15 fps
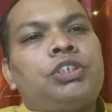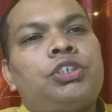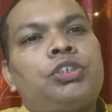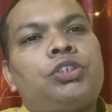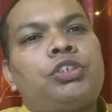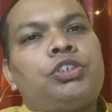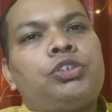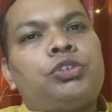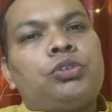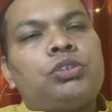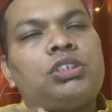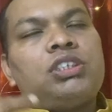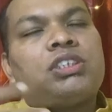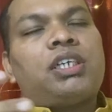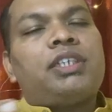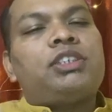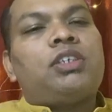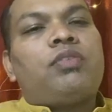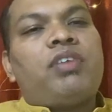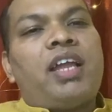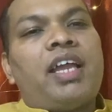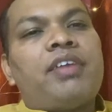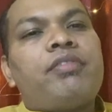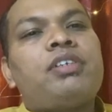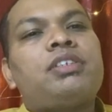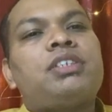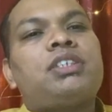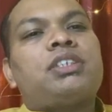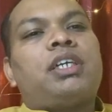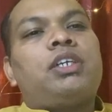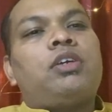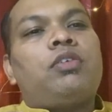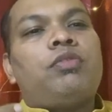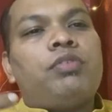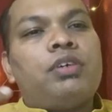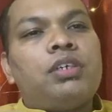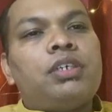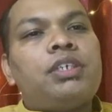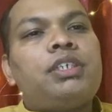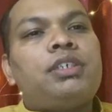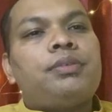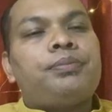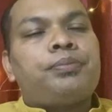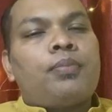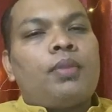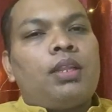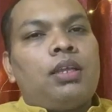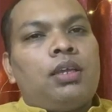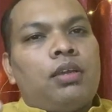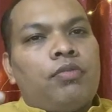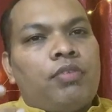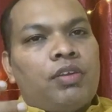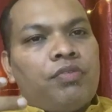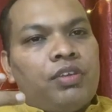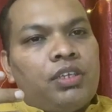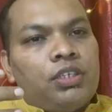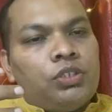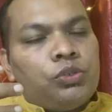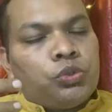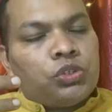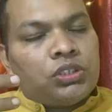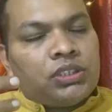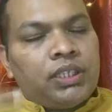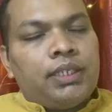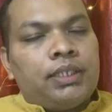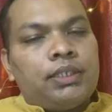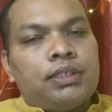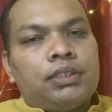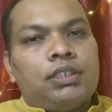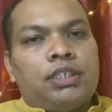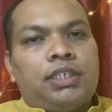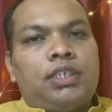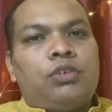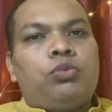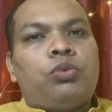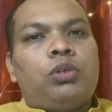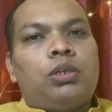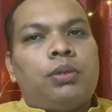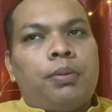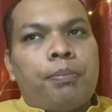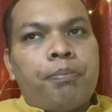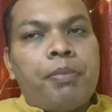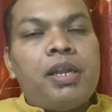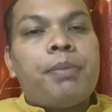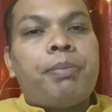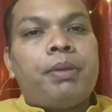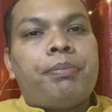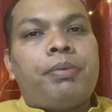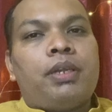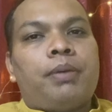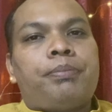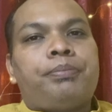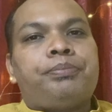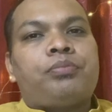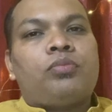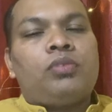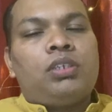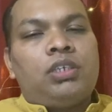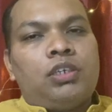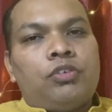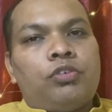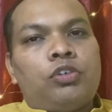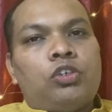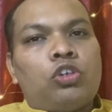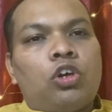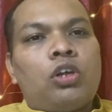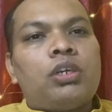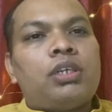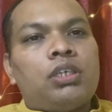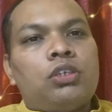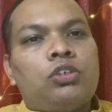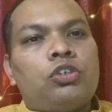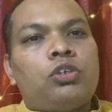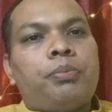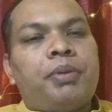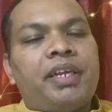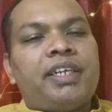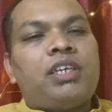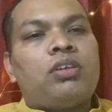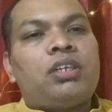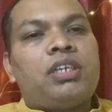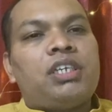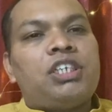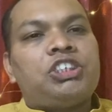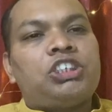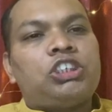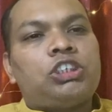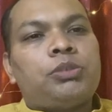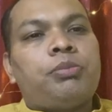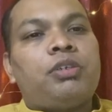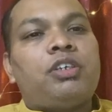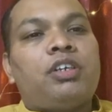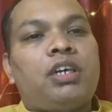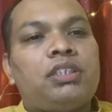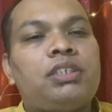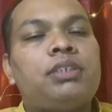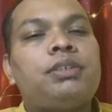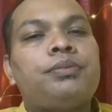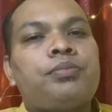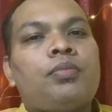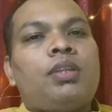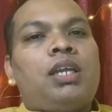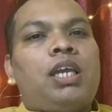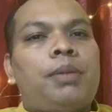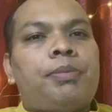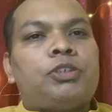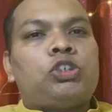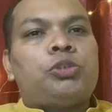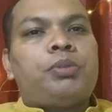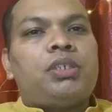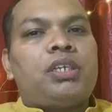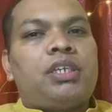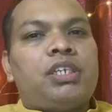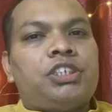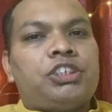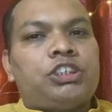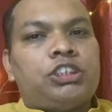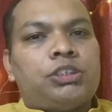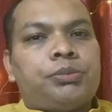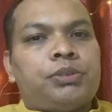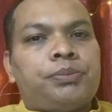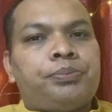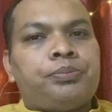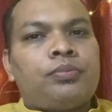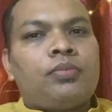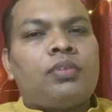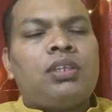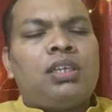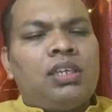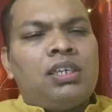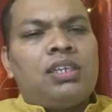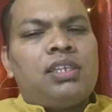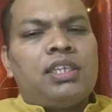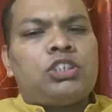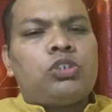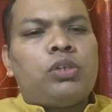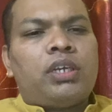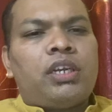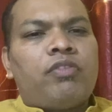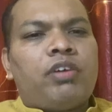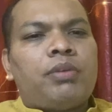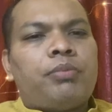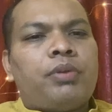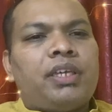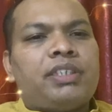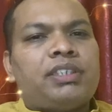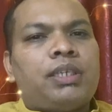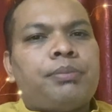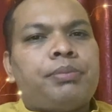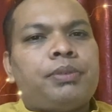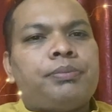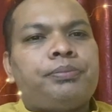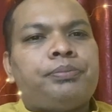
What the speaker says: could, these kinds of language, this kind of word, when we use think, it would build people up. It would not, break down a relationship, but rather help us to build our relationships. Let's look at one more example.